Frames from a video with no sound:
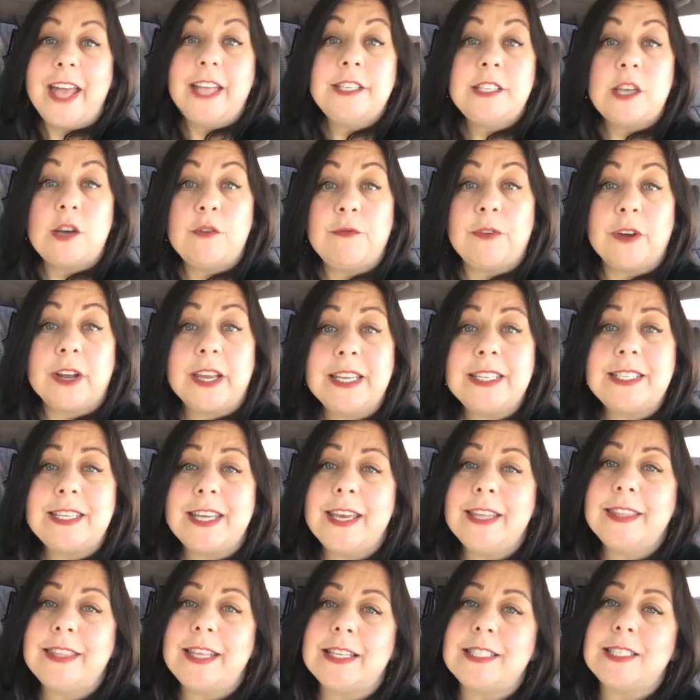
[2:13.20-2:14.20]
Don't forget to
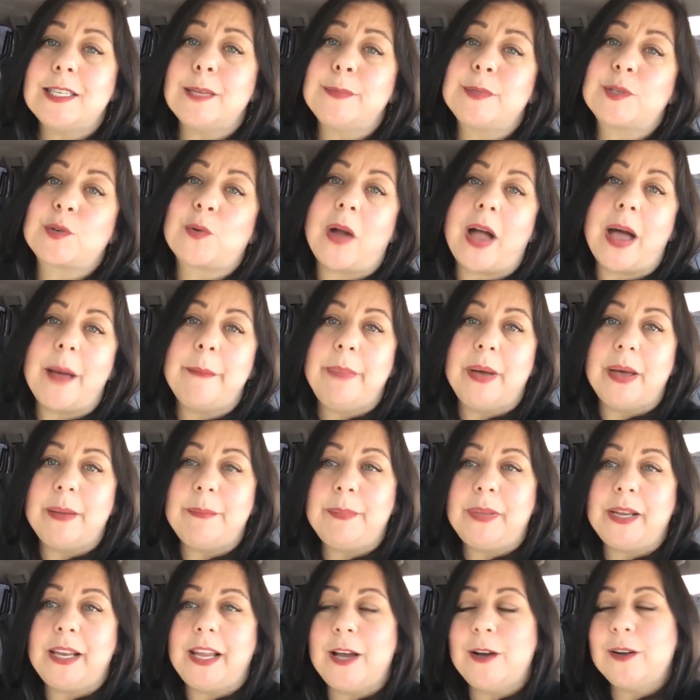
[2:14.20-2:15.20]
hit that subscribe button
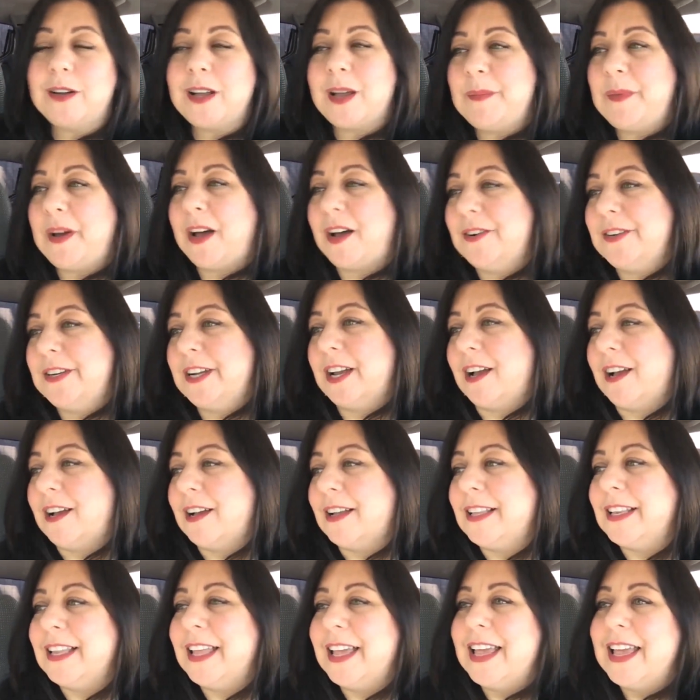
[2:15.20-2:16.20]
below. Come on,
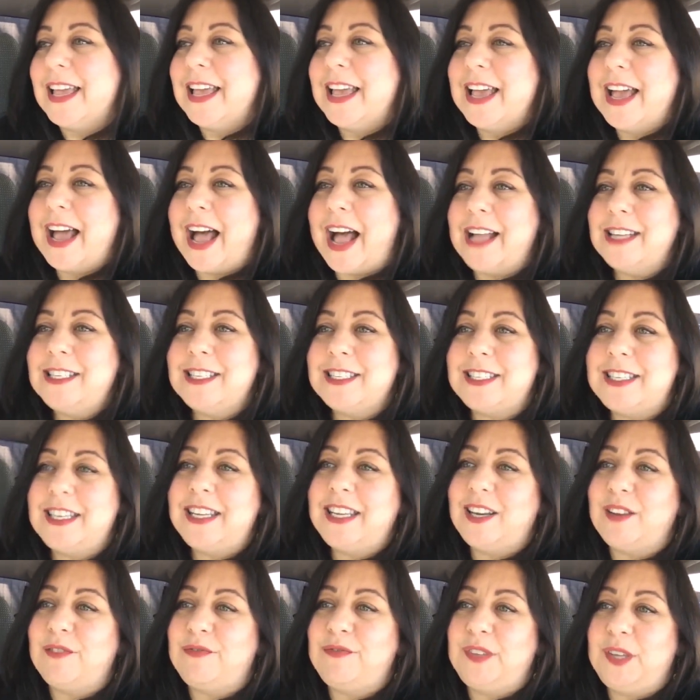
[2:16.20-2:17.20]
y'all. I just
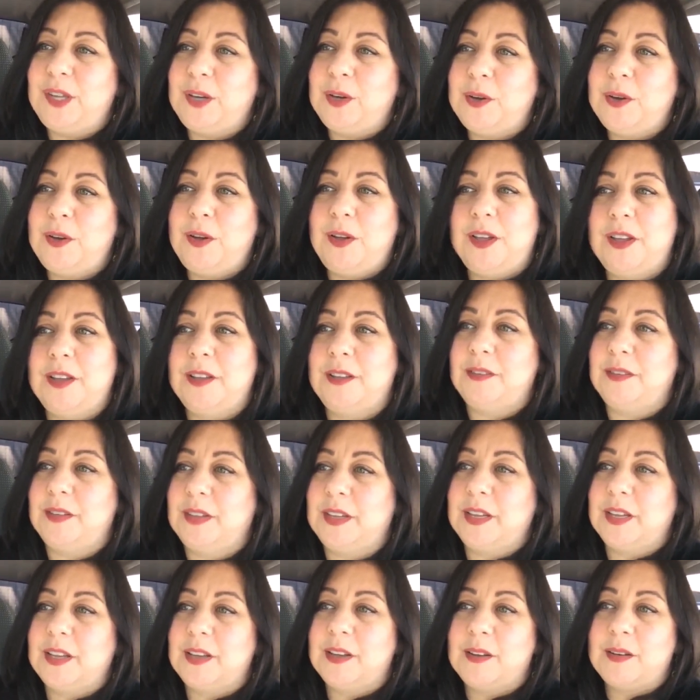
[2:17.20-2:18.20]
need a few
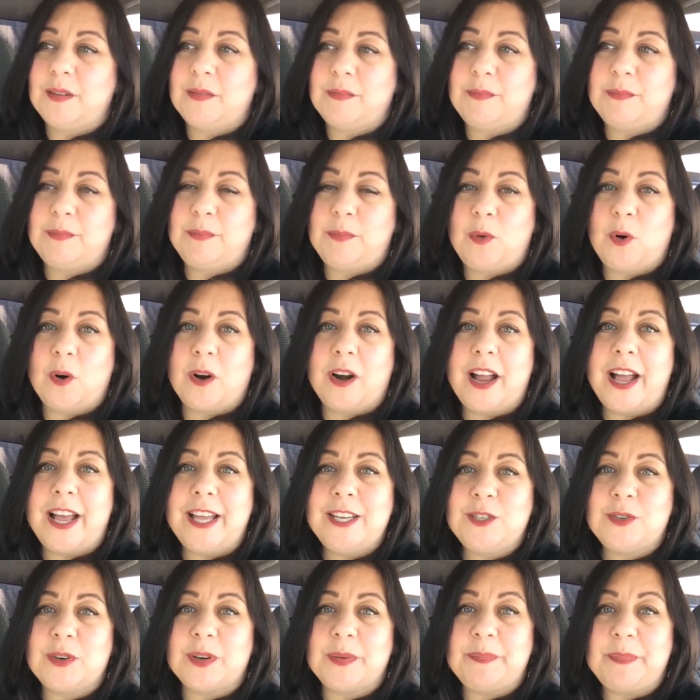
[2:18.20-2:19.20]
more
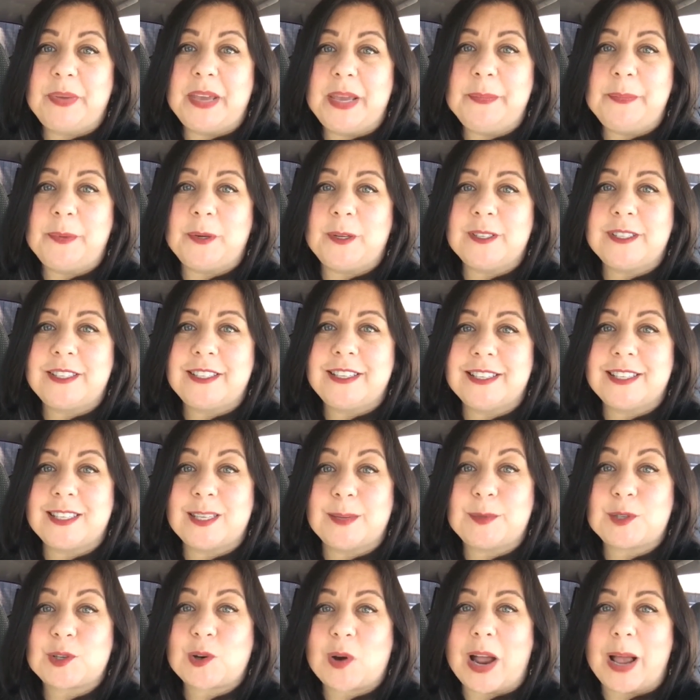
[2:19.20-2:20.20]
hundred people to
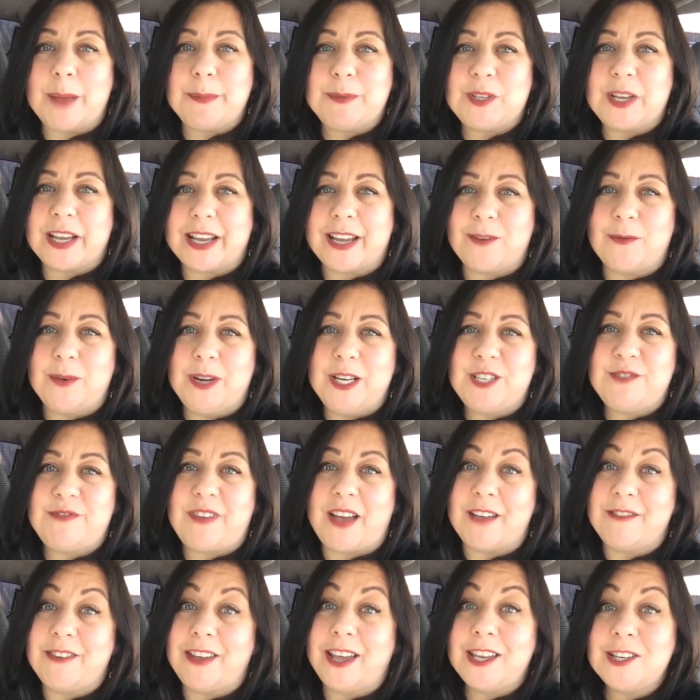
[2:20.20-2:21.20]
subscribe so I can reach
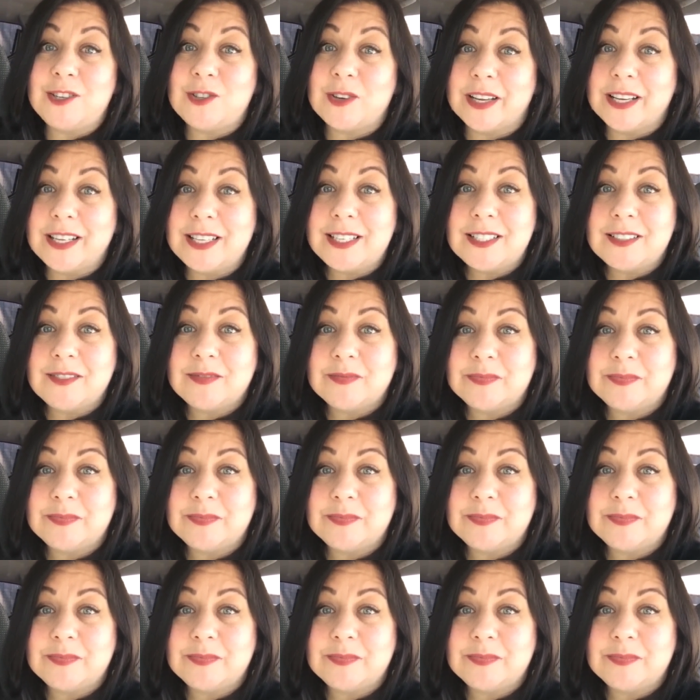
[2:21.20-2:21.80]
500.